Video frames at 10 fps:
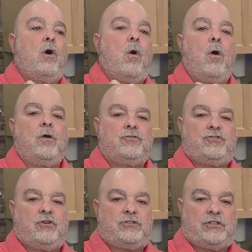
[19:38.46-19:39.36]
oil
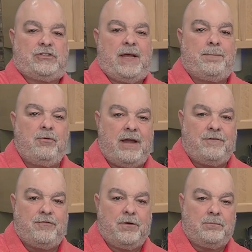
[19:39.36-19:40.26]
starts to separate
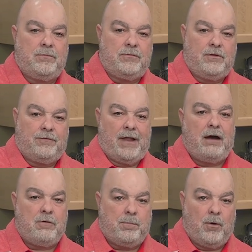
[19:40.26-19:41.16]
from the
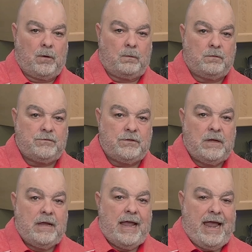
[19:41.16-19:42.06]
flour particles,
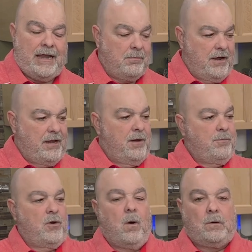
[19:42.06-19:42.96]
and I'm gonna end up
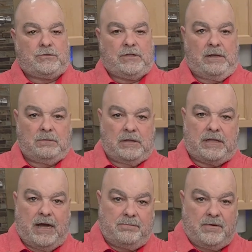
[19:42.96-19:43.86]
with an oil slick on the
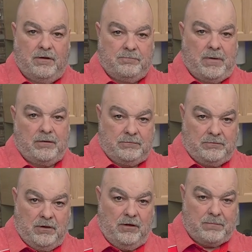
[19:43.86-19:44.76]
top of
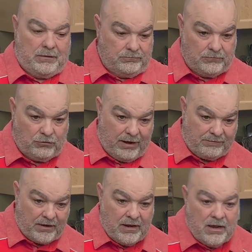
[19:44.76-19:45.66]
my
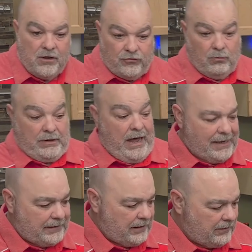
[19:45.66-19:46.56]
gravy. So what I
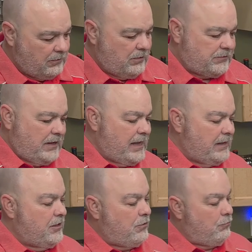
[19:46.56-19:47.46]
like to do is
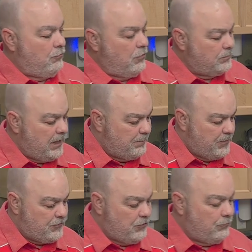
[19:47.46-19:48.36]
room
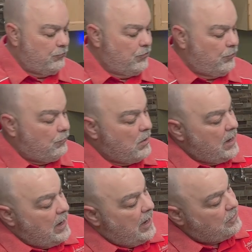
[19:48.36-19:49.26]
temperature roux,
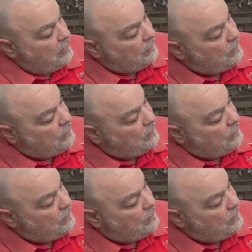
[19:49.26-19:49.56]
and you can